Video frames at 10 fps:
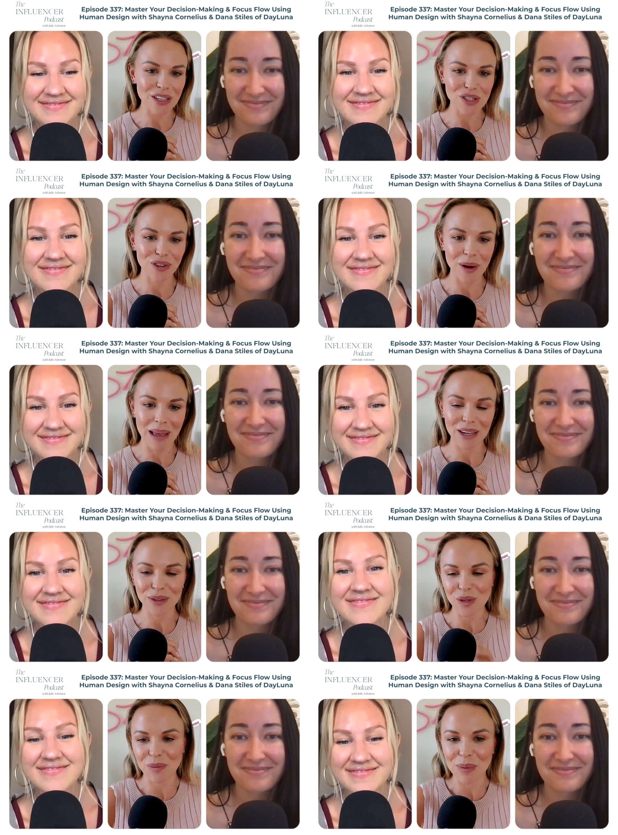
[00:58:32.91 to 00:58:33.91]
Speaker 1: Instagram handle
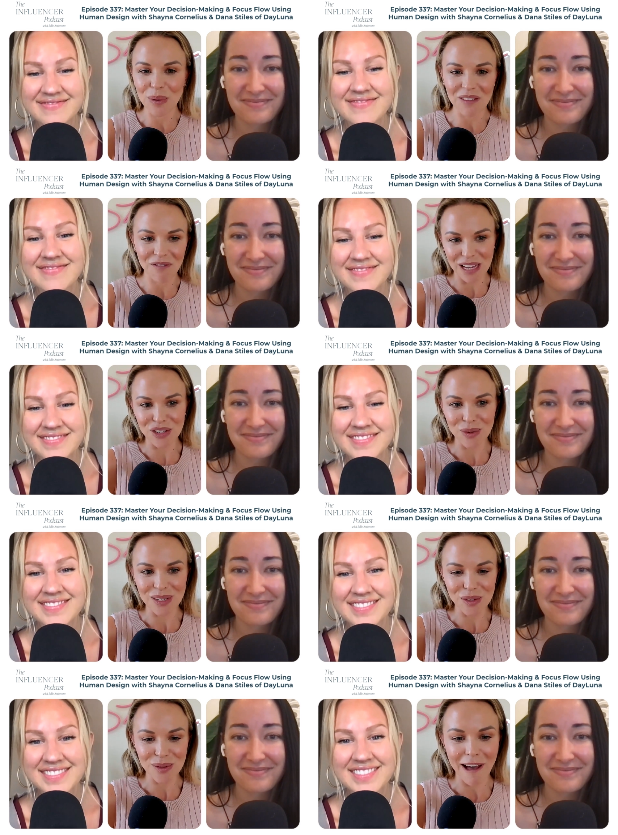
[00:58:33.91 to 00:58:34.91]
so people can find you
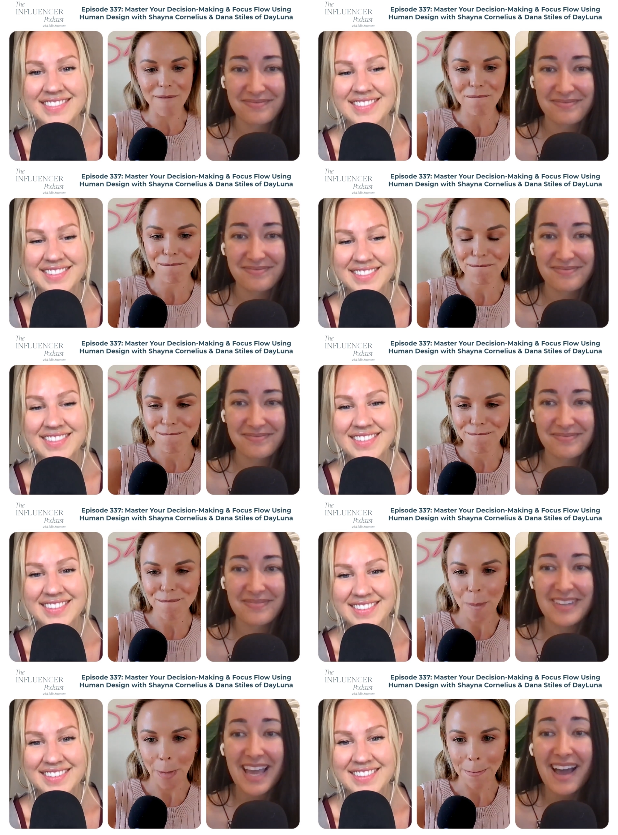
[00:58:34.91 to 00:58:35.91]
and do that.
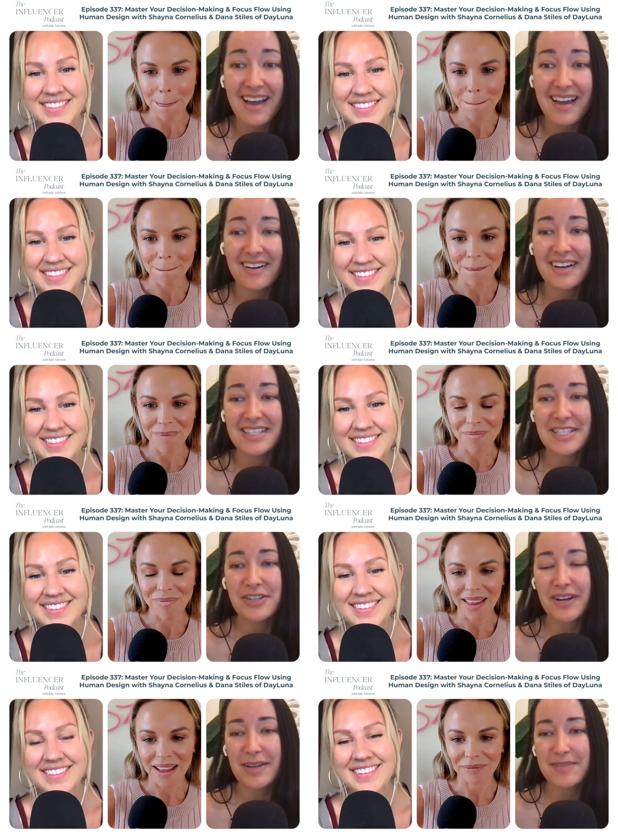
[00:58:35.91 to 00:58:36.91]
Speaker 2: Yeah, our
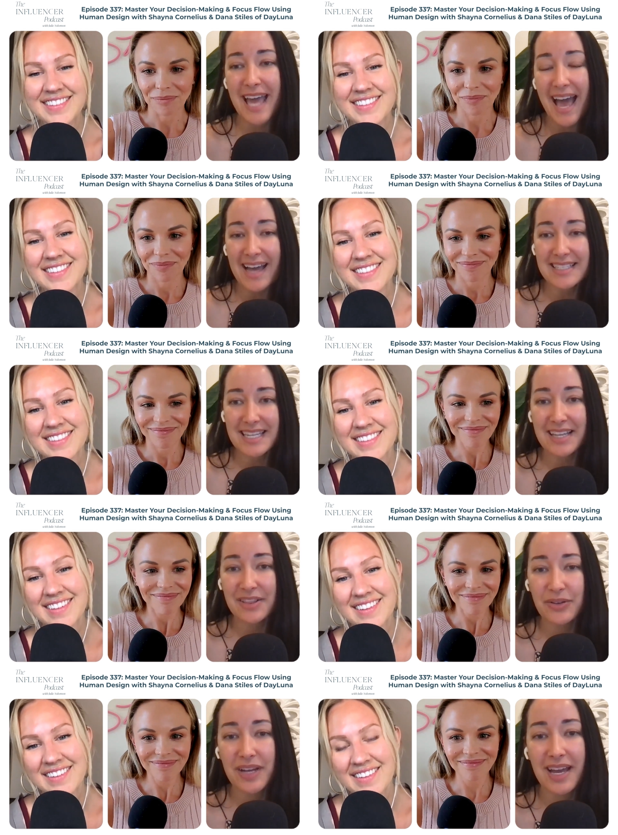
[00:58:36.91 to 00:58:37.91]
Instagram's at
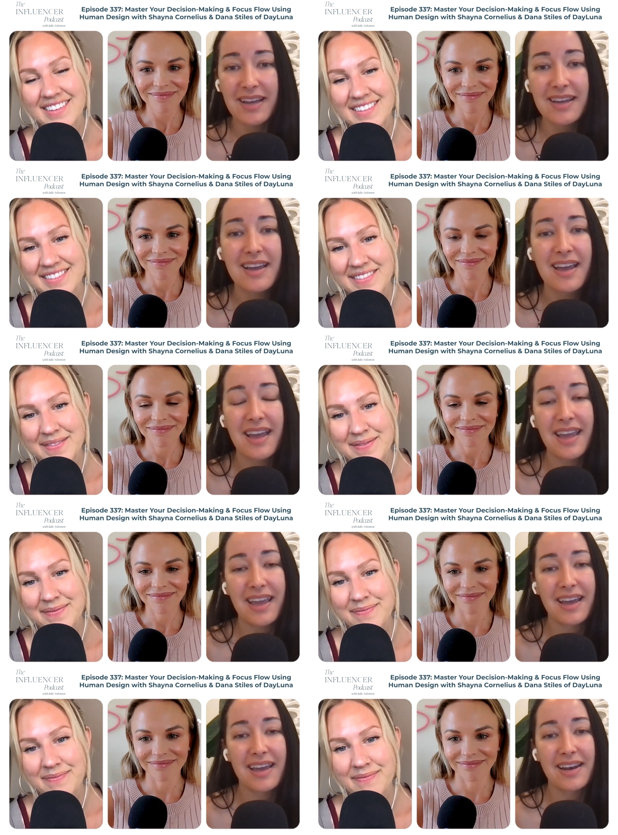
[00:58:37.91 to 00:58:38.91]
DayLuna
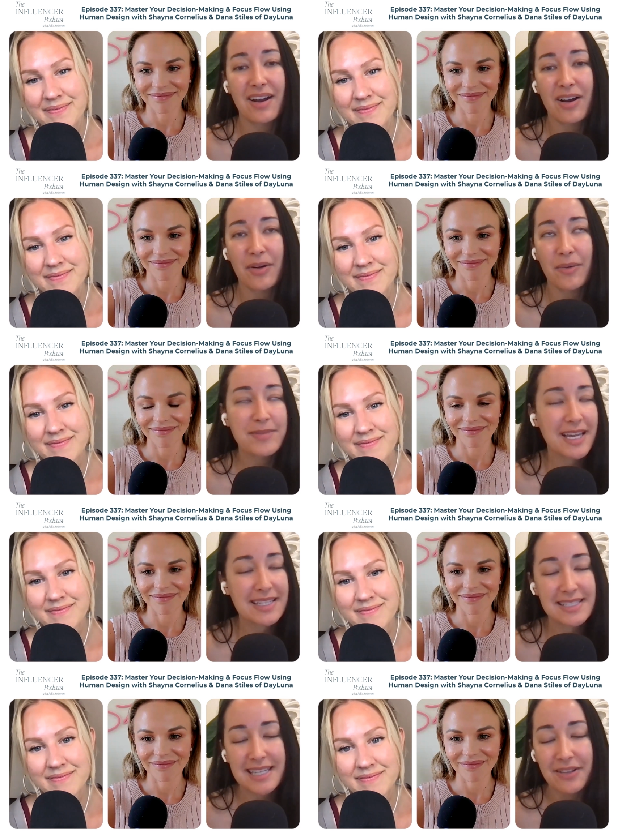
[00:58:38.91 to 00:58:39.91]
and our
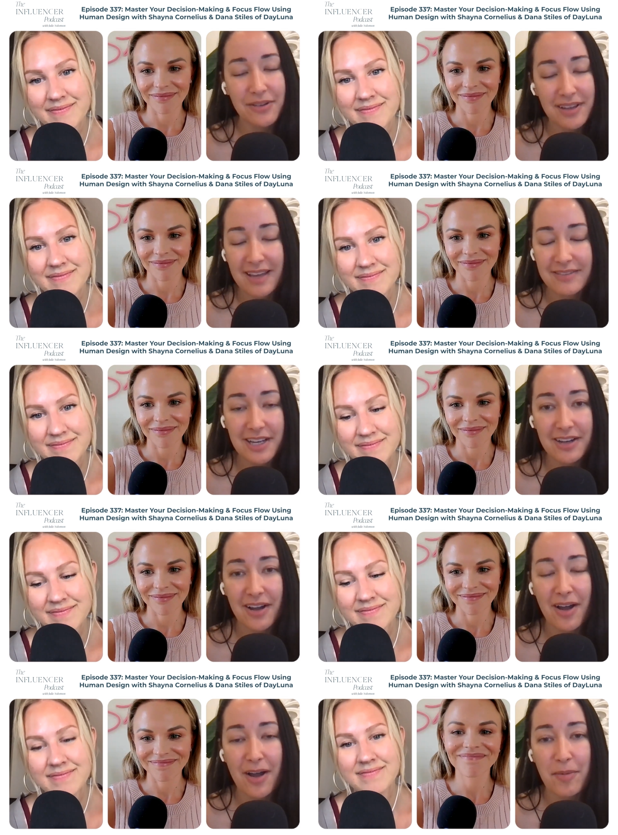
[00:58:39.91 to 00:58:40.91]
website's dayluna life dot
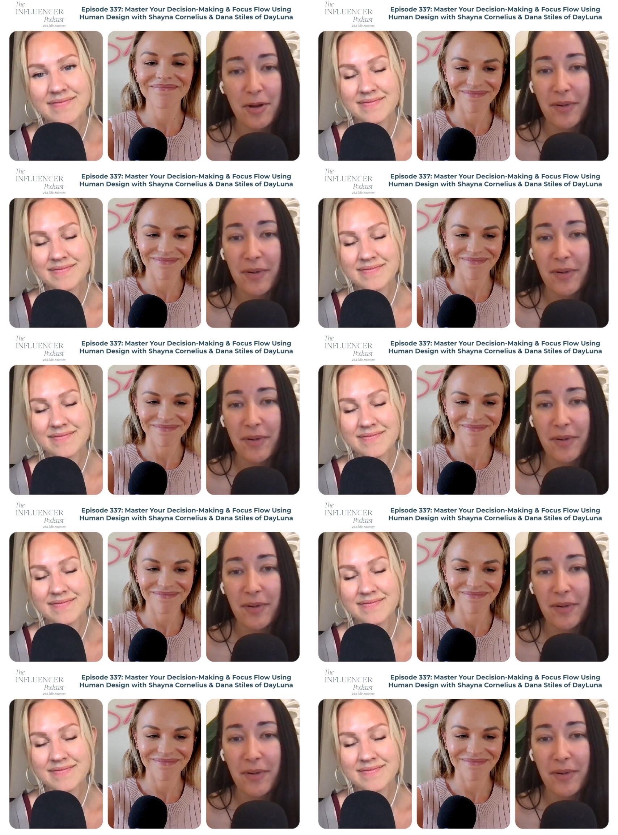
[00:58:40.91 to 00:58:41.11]
com. Our